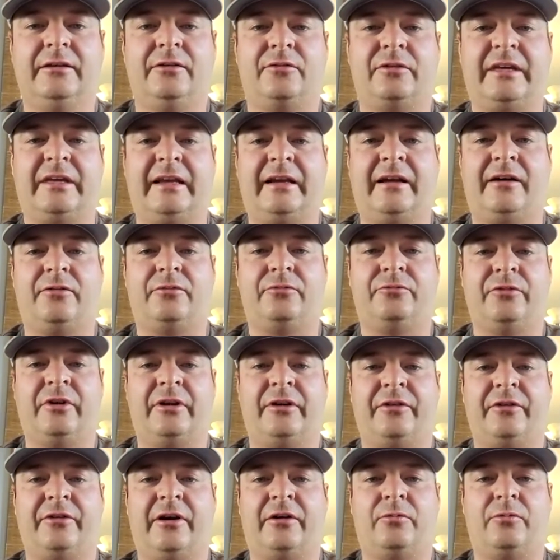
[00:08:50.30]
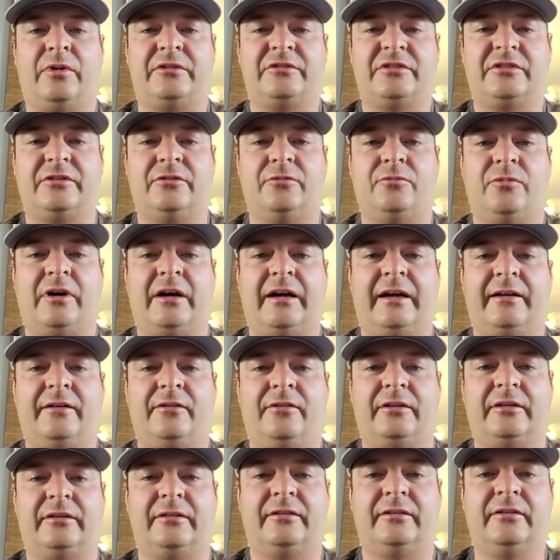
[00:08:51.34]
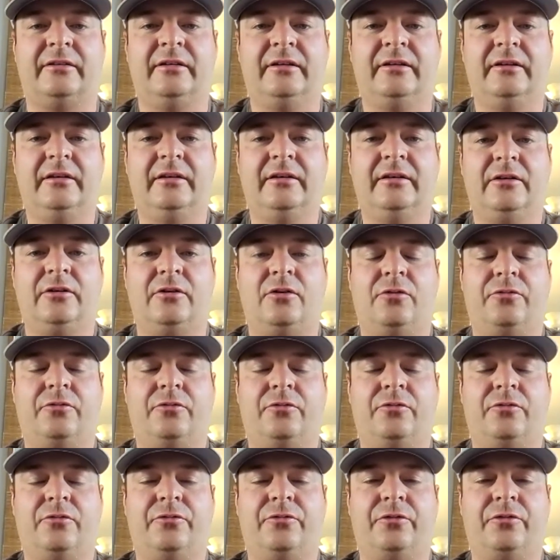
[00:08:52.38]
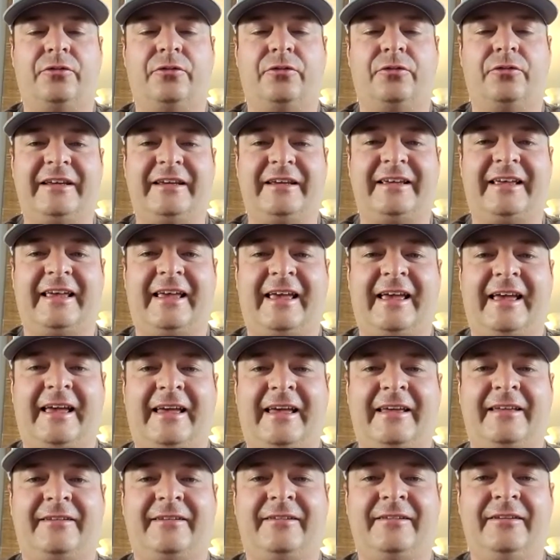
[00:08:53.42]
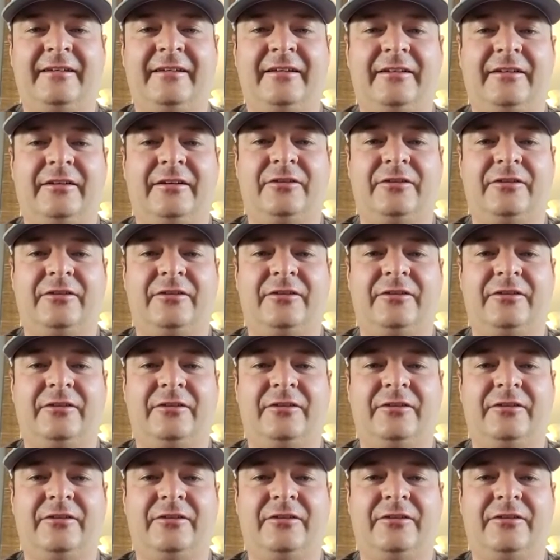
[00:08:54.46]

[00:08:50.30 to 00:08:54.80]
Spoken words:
get out and run around once in a while and go for a walk when you can.